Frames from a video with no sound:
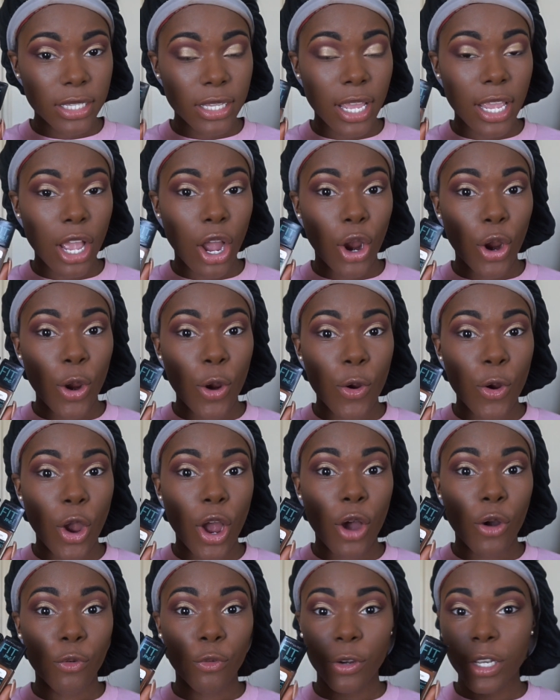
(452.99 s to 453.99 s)
They are
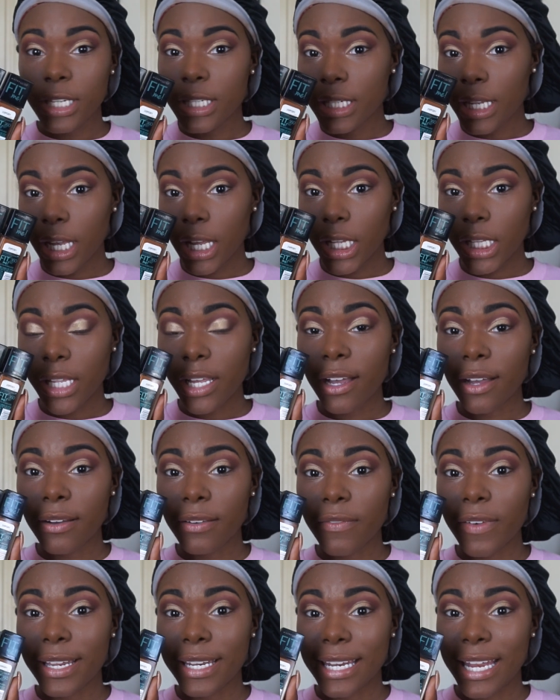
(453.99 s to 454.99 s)
a retail
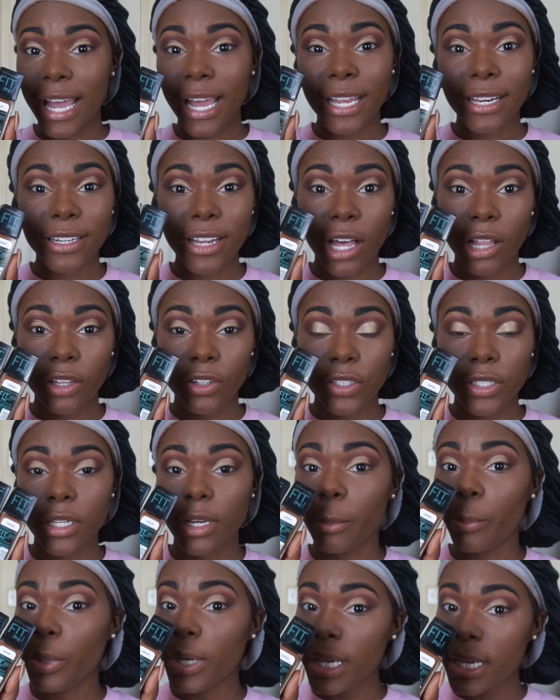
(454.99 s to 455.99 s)
of $9
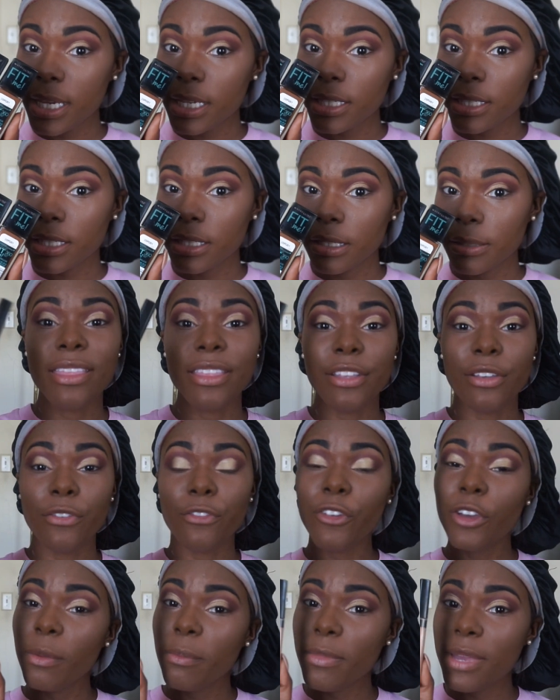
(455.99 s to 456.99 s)
a piece, and the
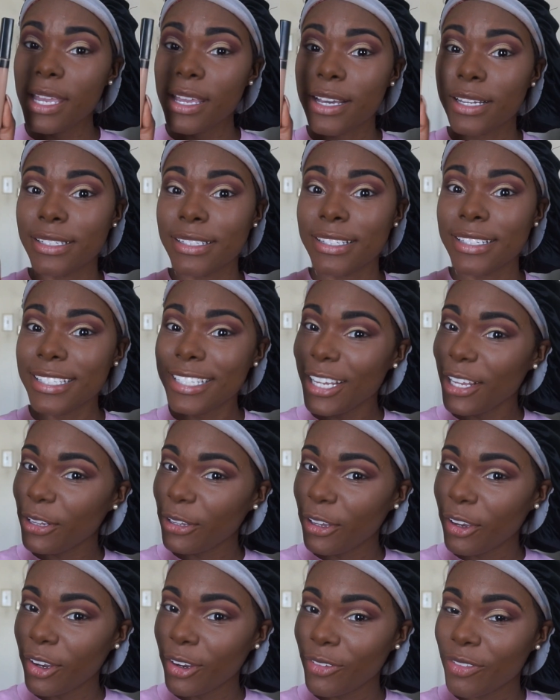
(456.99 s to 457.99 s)
Fit Me
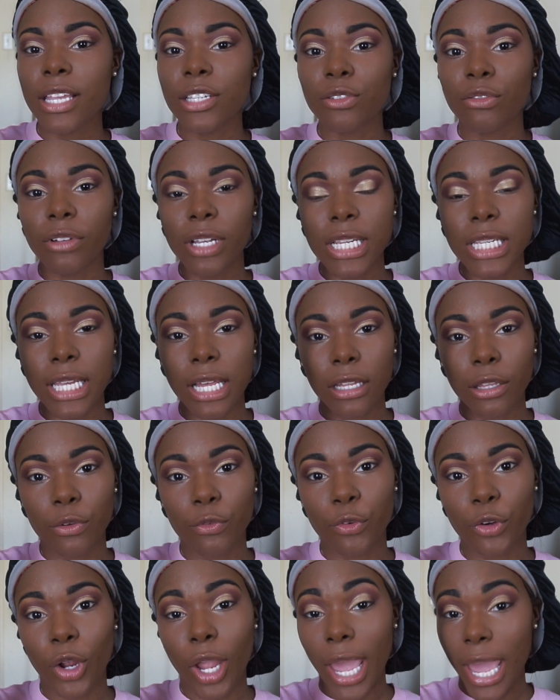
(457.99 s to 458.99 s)
concealer is retailing
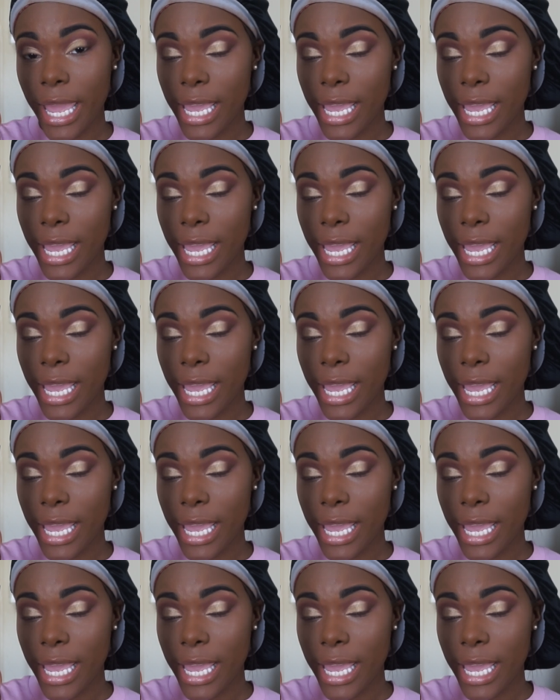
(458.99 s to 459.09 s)
for